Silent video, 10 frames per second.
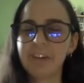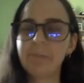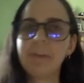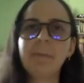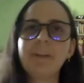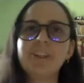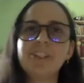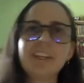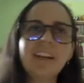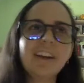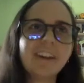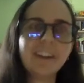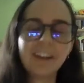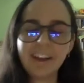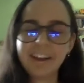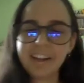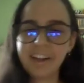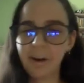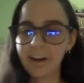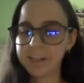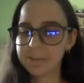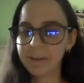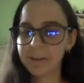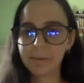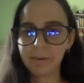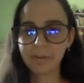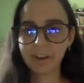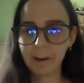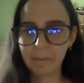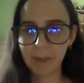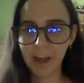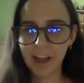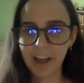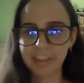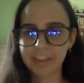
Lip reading: Or maybe she has been improving her math